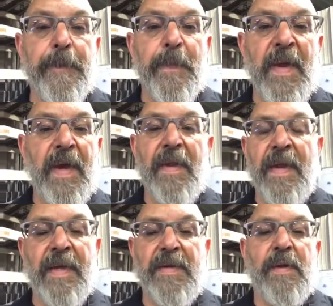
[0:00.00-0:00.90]

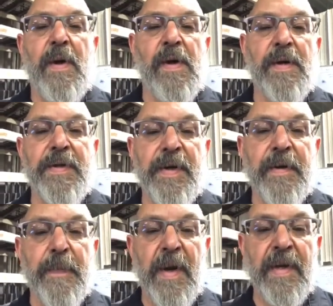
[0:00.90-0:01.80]
That's a
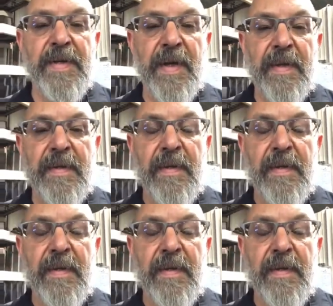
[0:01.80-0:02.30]
long-term project,